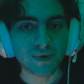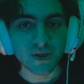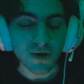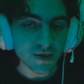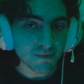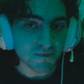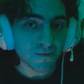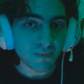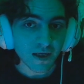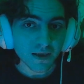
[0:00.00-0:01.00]
Stars
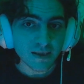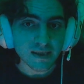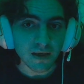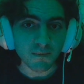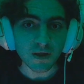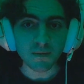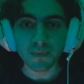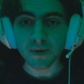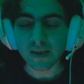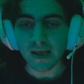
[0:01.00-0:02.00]
about the same
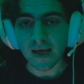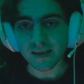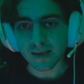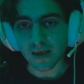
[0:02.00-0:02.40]
people as last